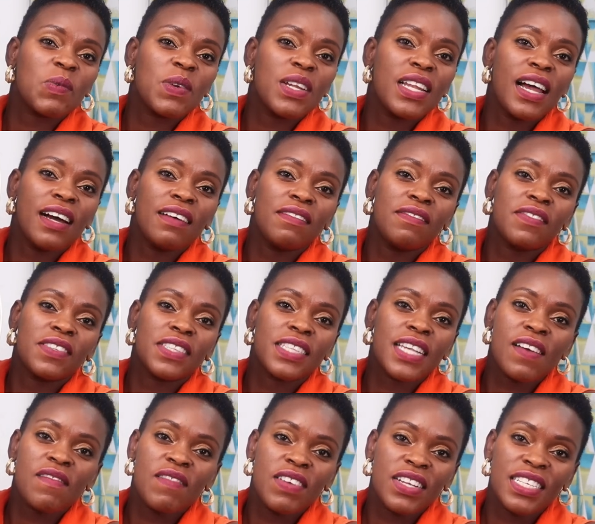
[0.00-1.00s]
we love
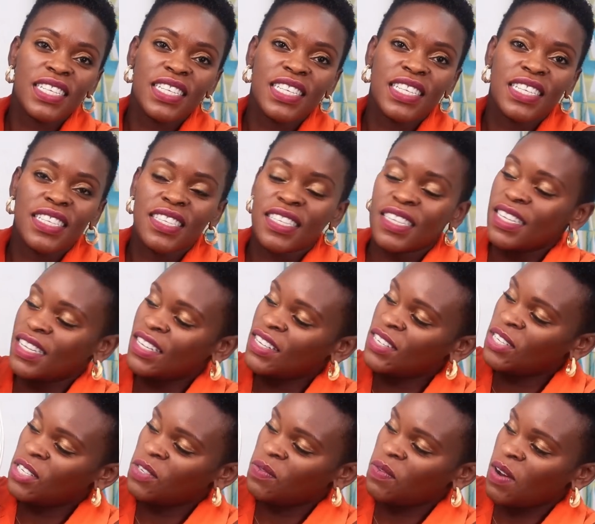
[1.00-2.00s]
serving dishes and
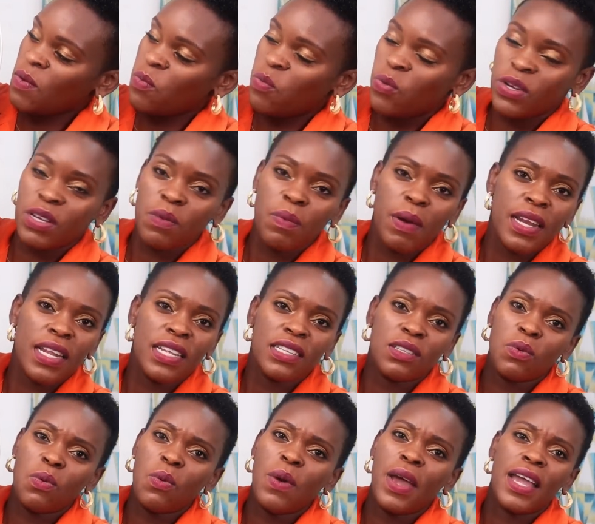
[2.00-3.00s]
this is very pretty, but
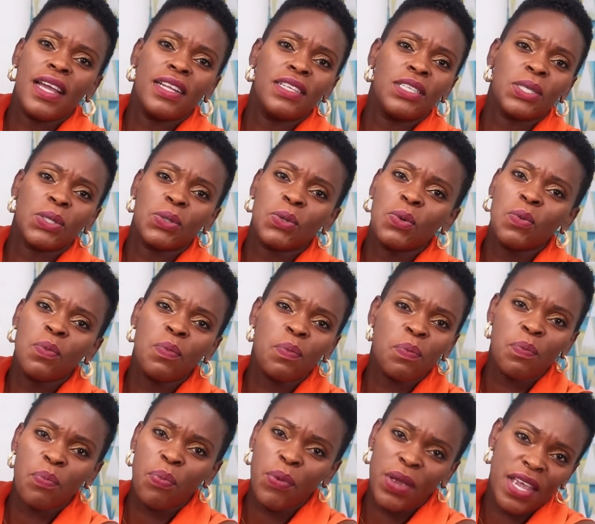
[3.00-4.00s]
it's way too
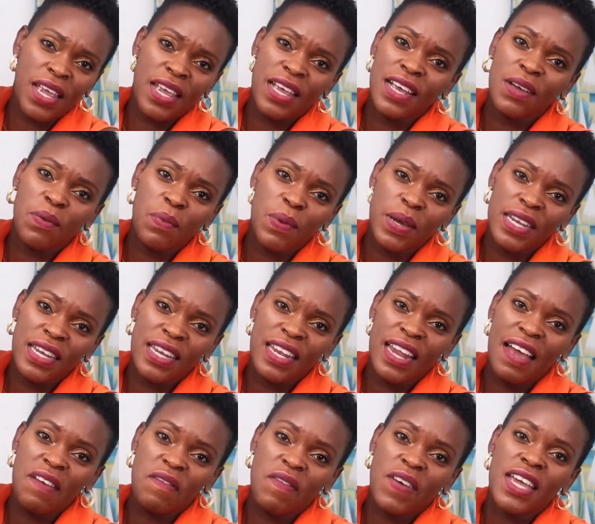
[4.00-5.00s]
big. We
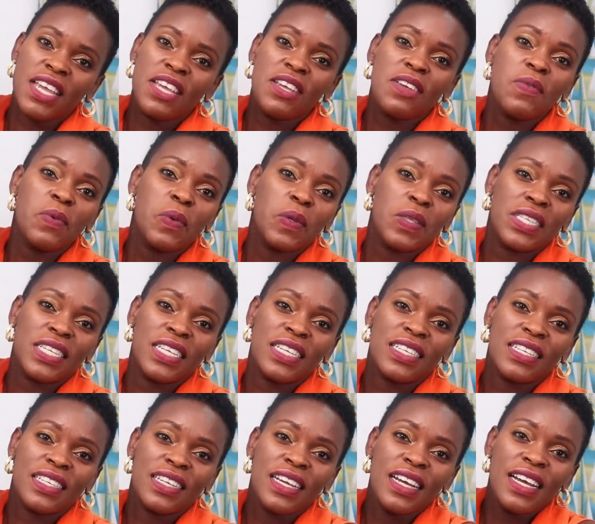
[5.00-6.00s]
never use
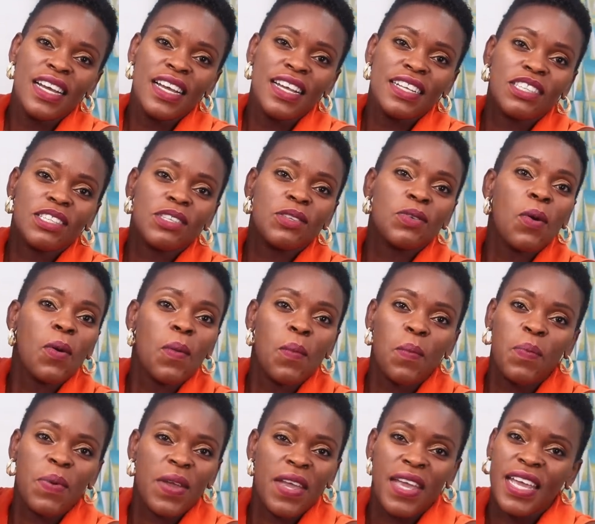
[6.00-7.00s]
it. It's too
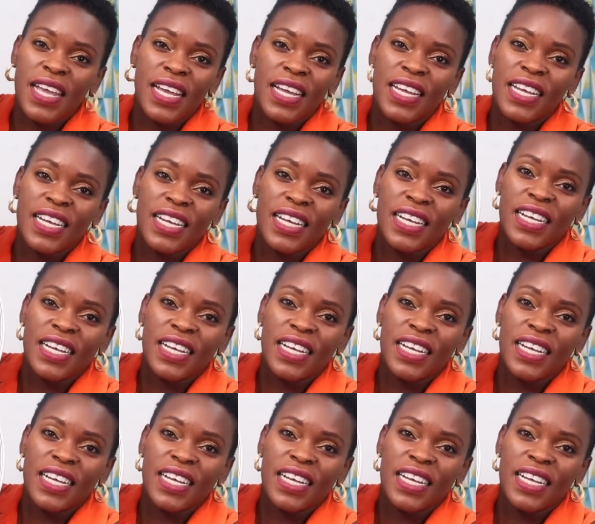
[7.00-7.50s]
big.